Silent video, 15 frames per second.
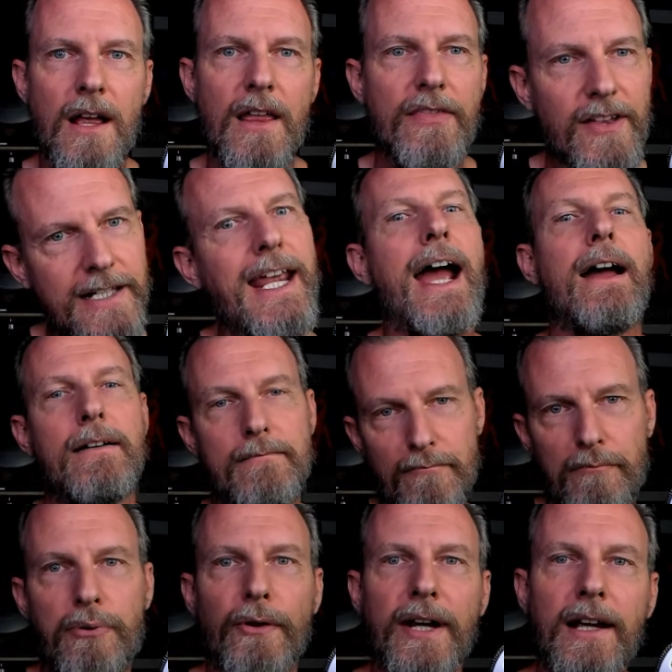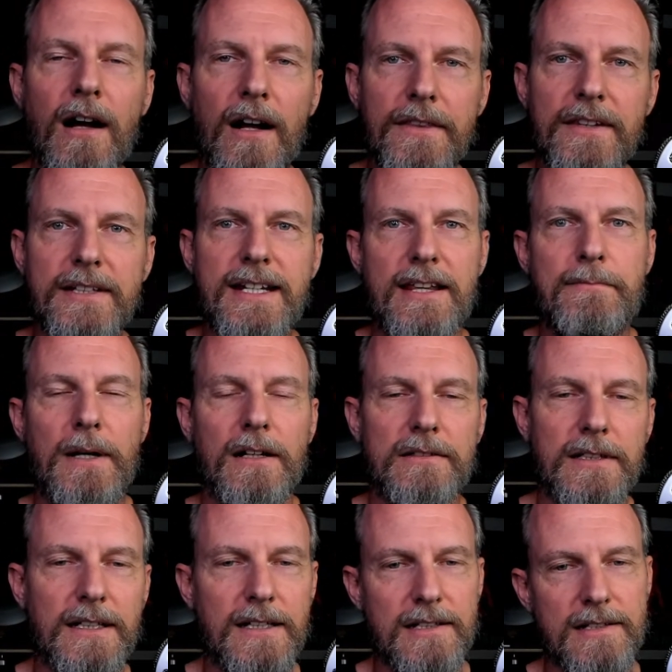then yeah, bring on the death
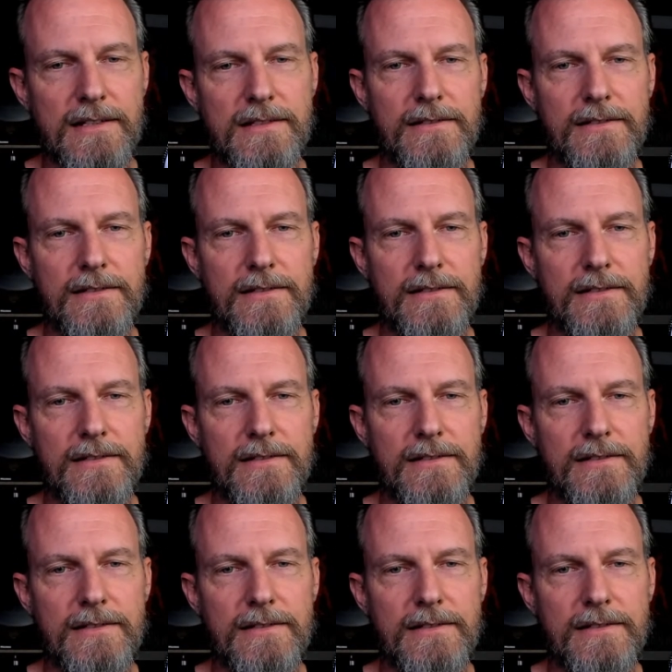penalty, because